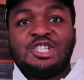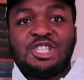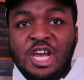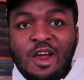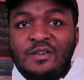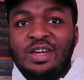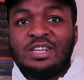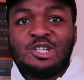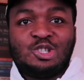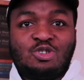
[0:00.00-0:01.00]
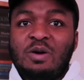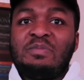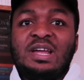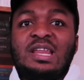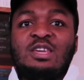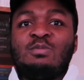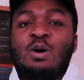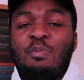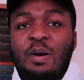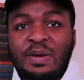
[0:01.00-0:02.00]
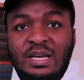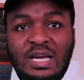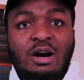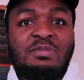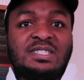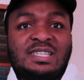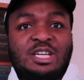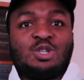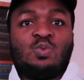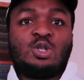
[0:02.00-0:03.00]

Share it. Just drop me an email. Pop it in the comment section.